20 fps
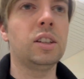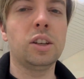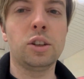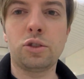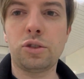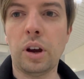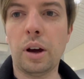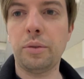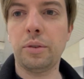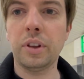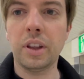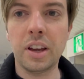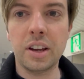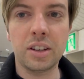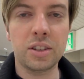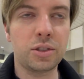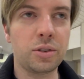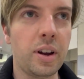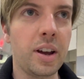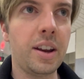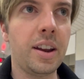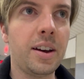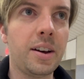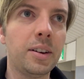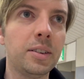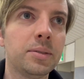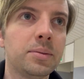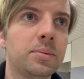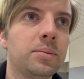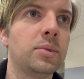travelators right
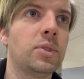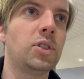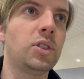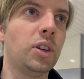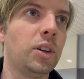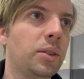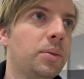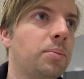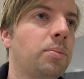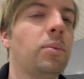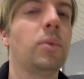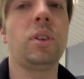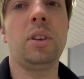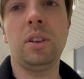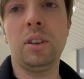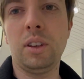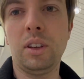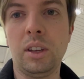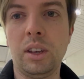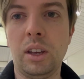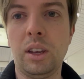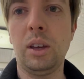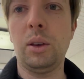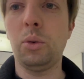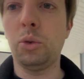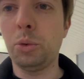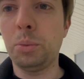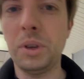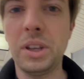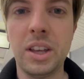now. So uh,
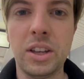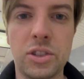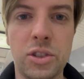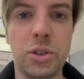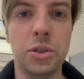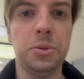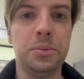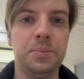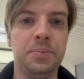we'll be there soon.